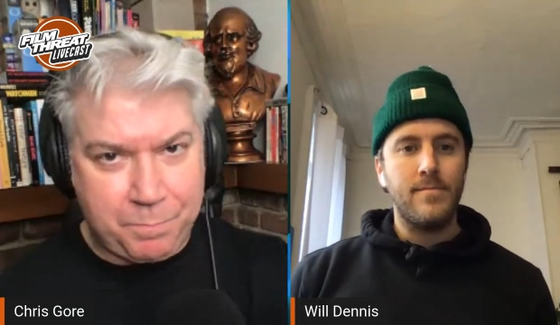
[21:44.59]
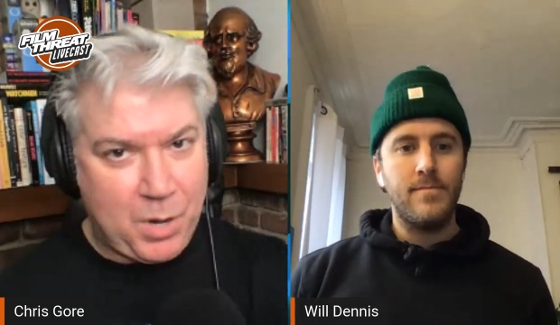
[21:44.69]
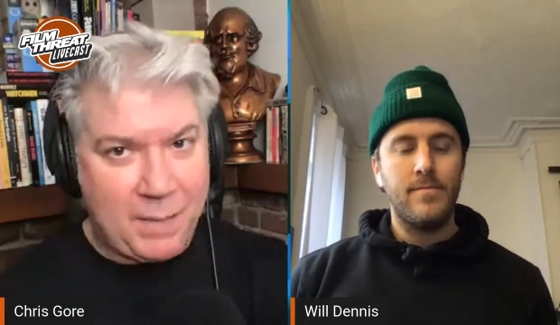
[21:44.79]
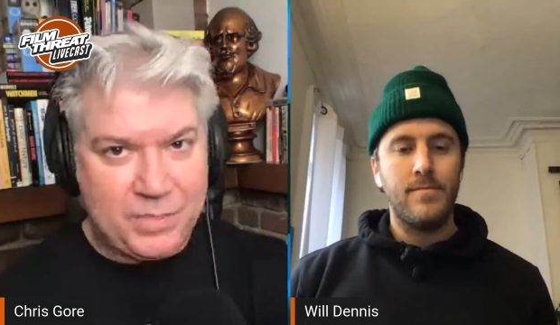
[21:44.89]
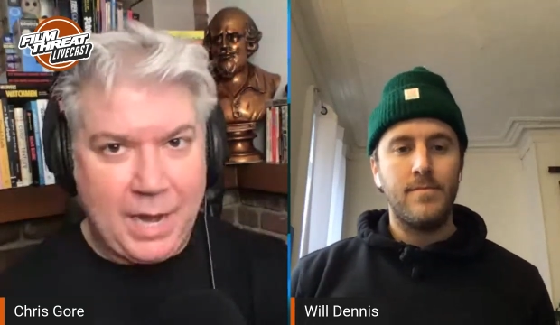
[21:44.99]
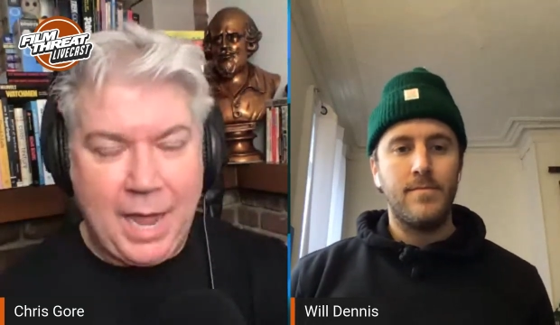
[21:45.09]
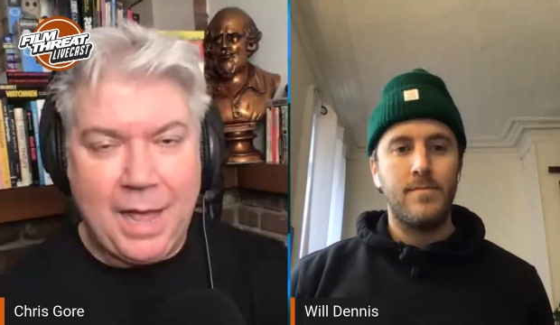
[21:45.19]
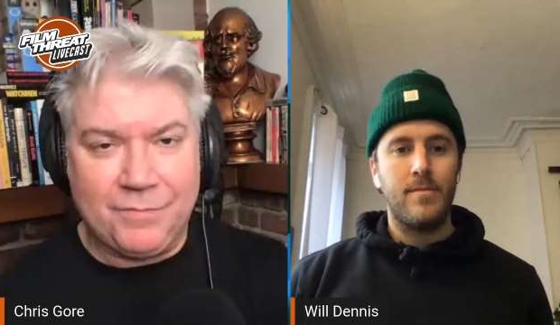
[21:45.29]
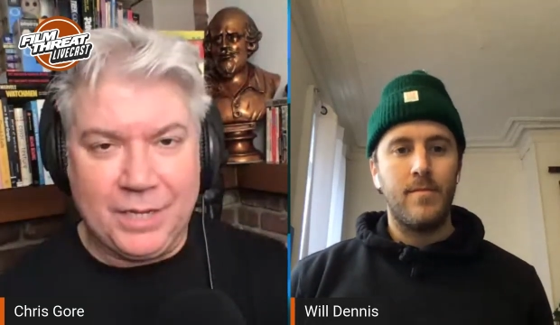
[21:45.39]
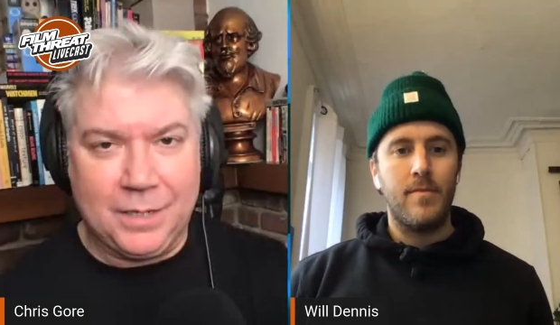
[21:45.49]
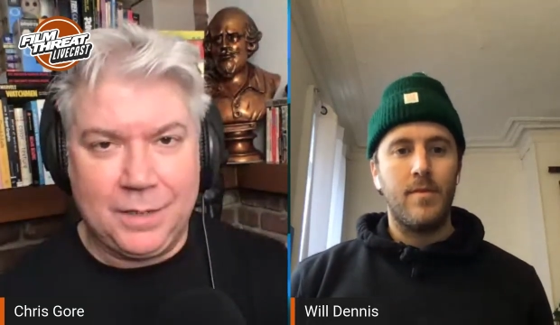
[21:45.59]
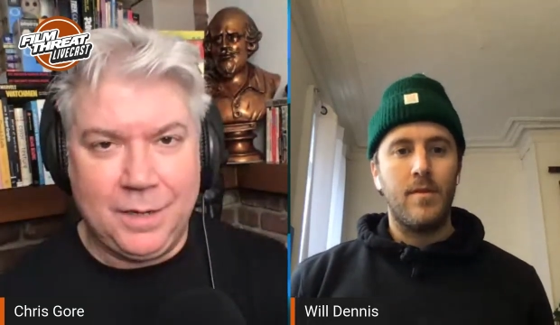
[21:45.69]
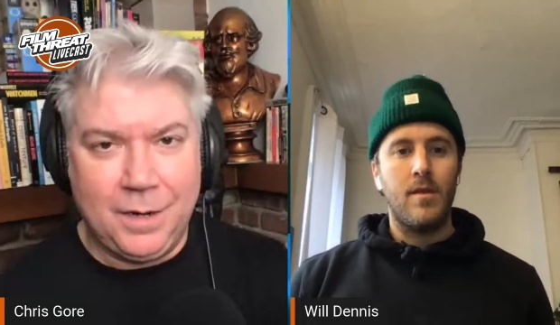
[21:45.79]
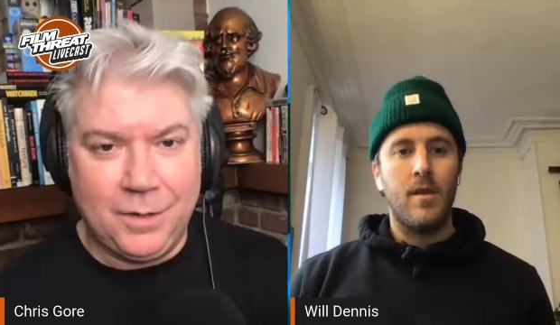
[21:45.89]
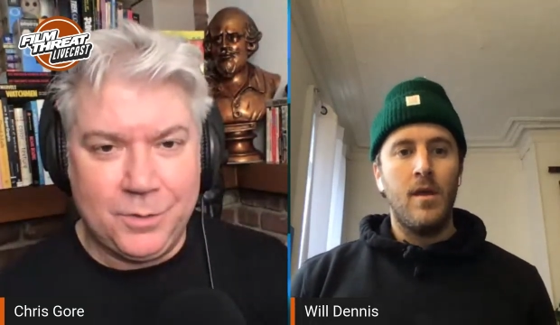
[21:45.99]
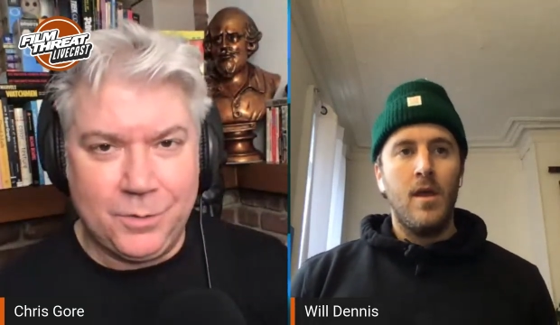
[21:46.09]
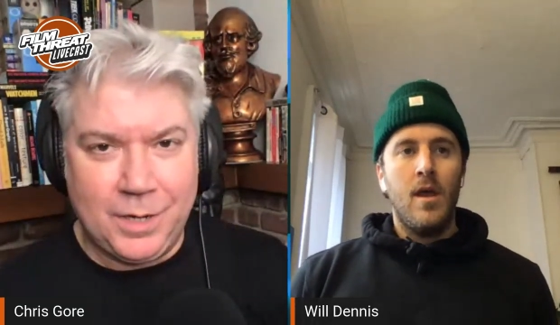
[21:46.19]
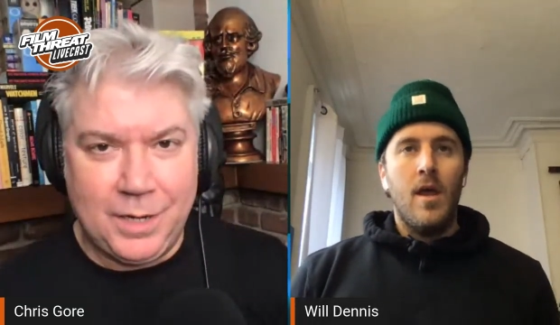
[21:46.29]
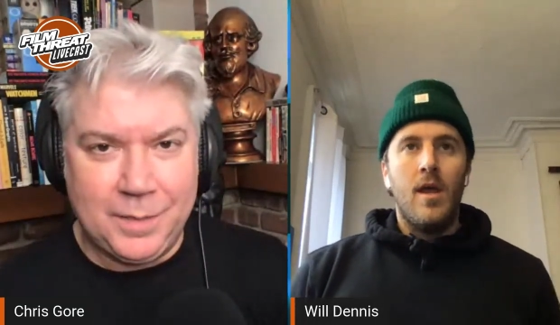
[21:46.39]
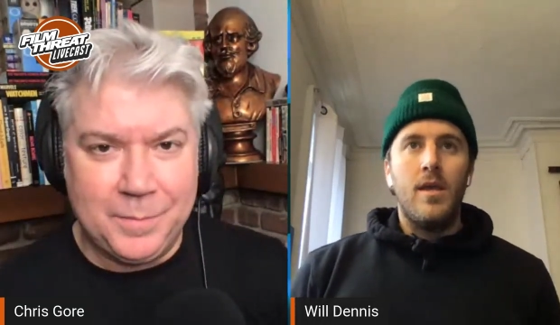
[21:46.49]
Speaker 1: perhaps I haven't. You know.
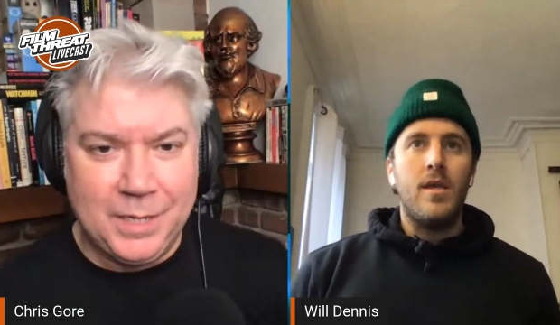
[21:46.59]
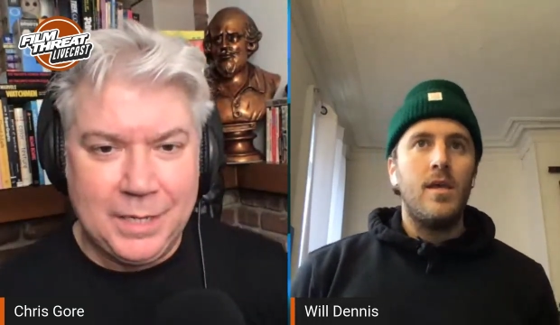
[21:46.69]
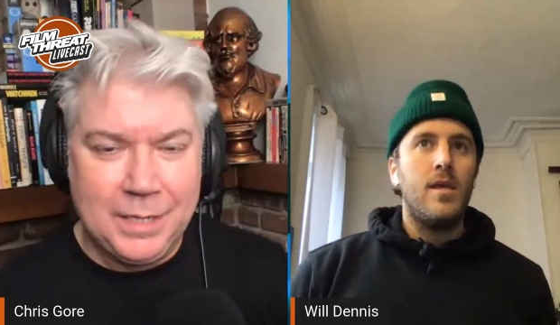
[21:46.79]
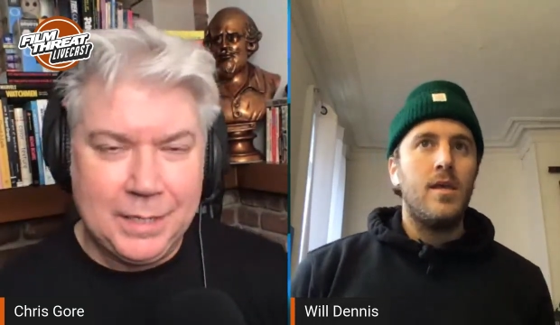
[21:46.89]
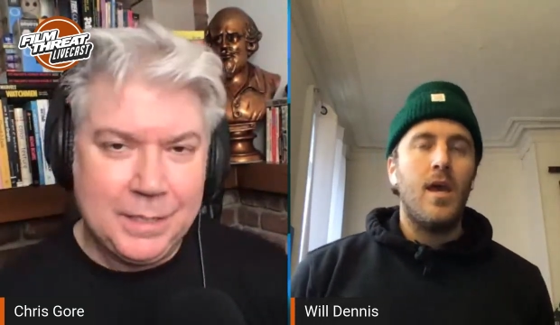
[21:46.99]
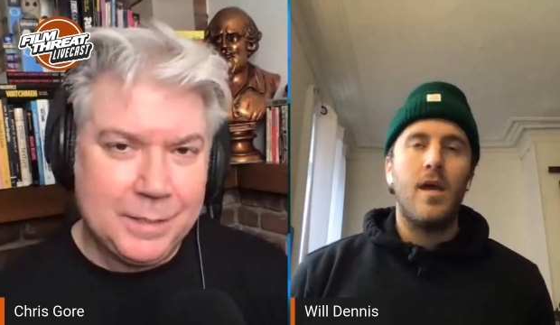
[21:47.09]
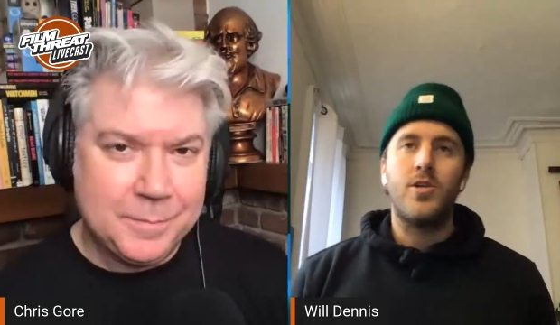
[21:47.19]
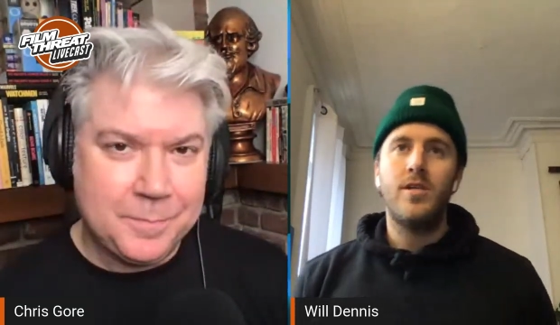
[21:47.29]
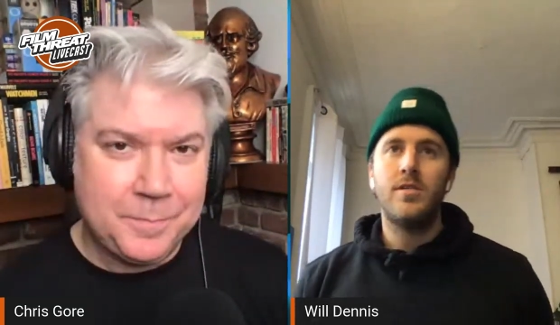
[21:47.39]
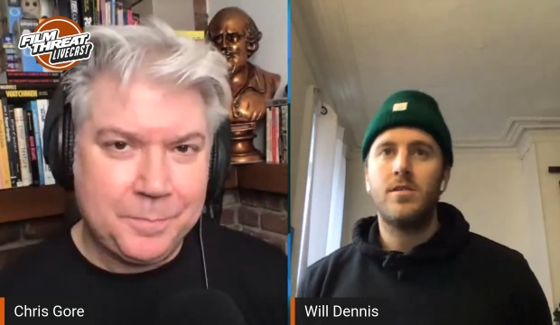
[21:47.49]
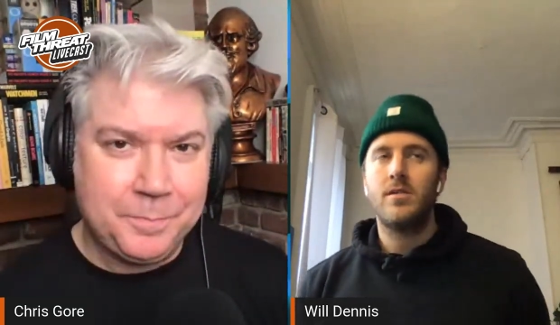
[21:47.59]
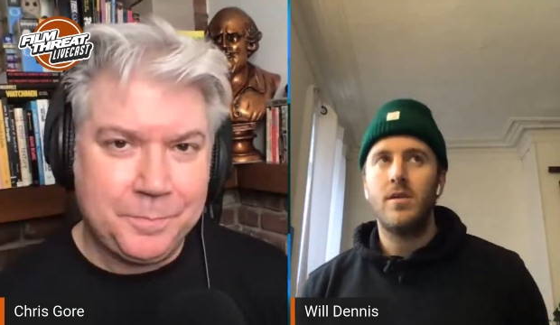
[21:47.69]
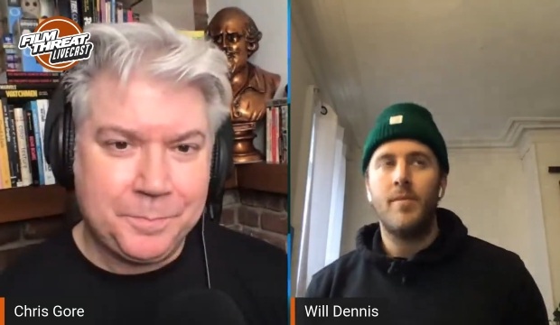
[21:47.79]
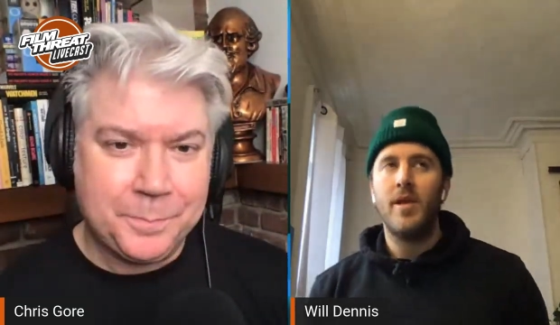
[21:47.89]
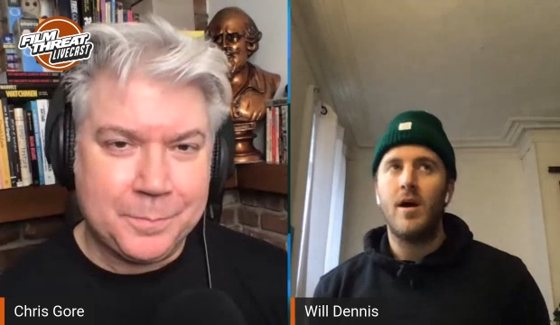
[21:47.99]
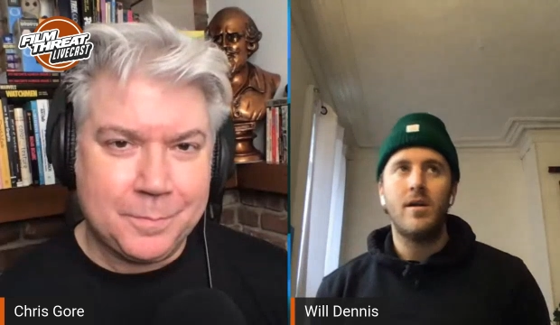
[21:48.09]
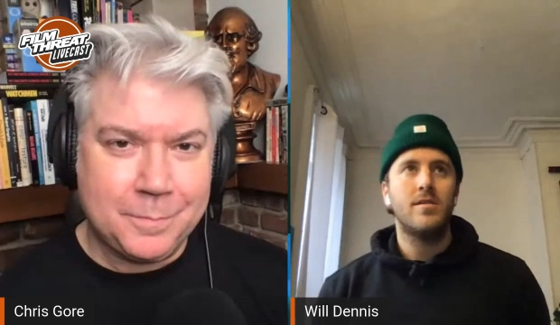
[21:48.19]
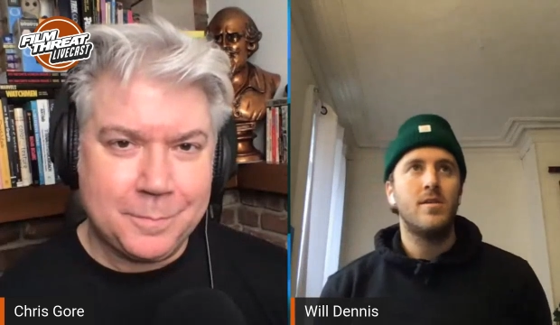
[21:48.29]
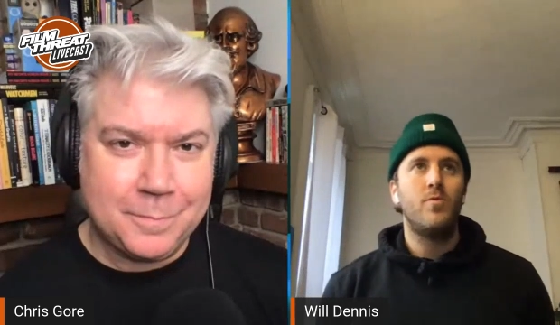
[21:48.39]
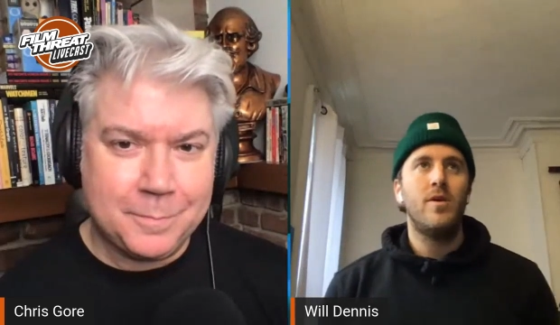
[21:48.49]
Um,
Speaker 2: yeah, she's.
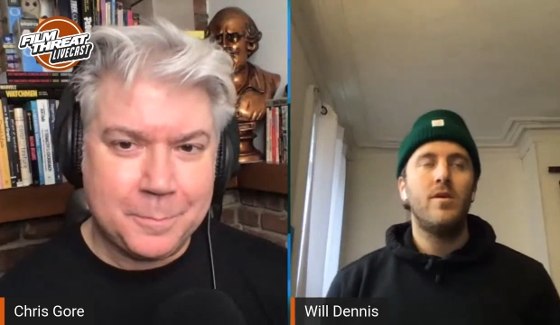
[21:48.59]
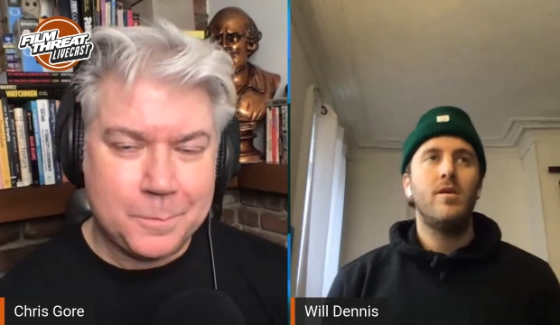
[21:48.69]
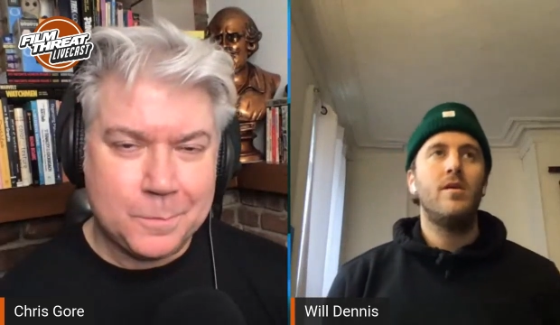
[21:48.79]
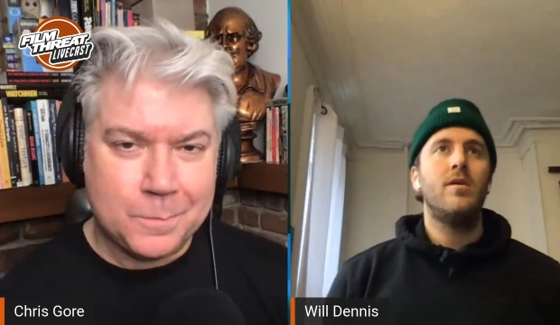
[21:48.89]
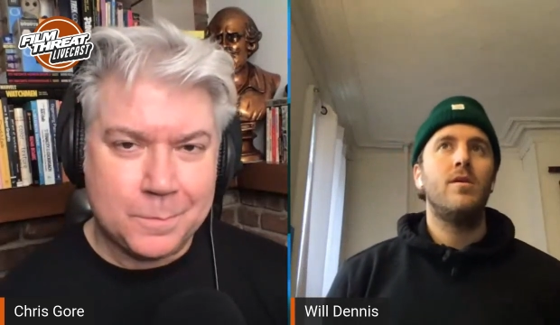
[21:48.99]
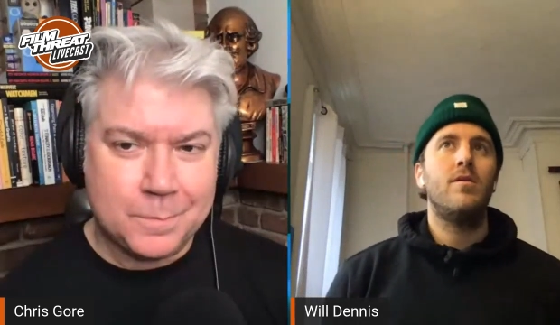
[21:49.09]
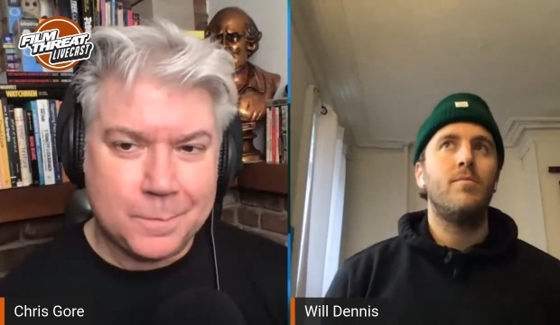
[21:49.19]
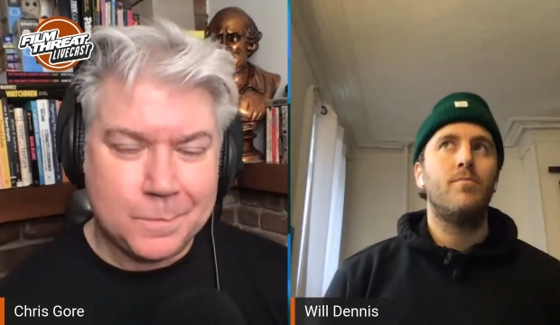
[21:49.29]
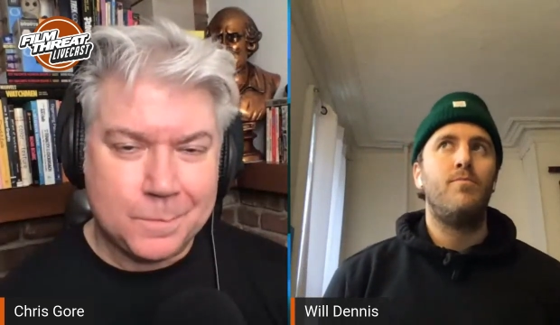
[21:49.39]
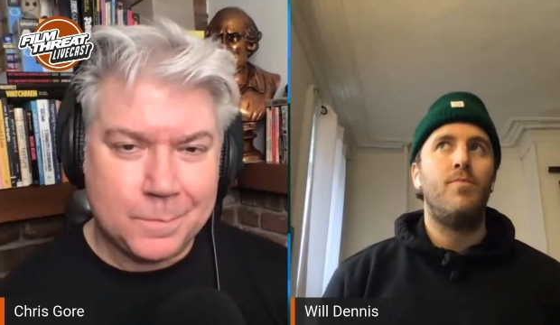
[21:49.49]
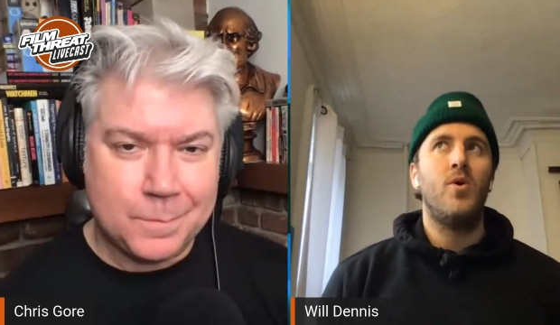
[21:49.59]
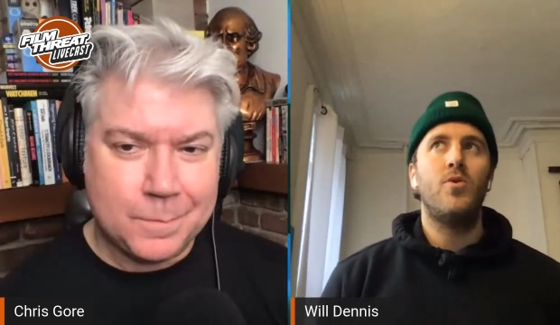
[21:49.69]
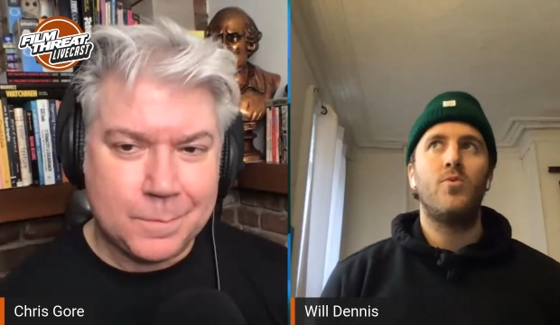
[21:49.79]
I mean, honestly, we